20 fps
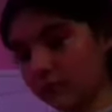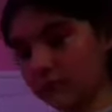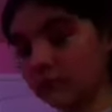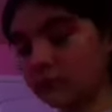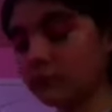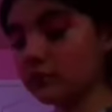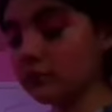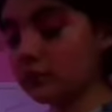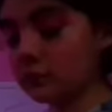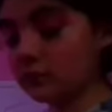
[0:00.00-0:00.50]
in
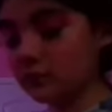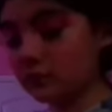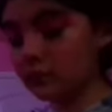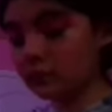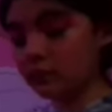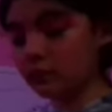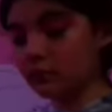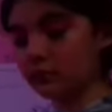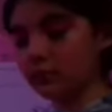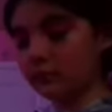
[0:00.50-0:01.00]
her parents'
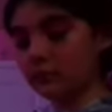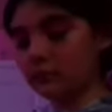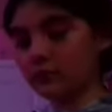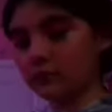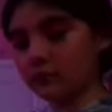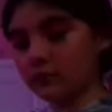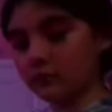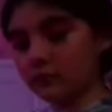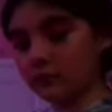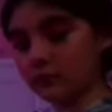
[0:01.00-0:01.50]
garage,
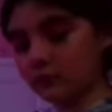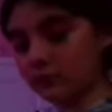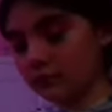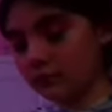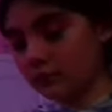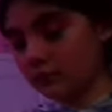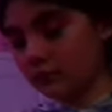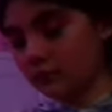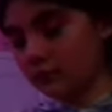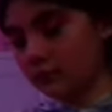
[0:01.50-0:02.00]
they had a
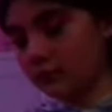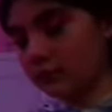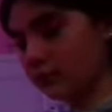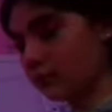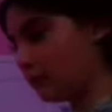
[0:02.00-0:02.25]
hammer,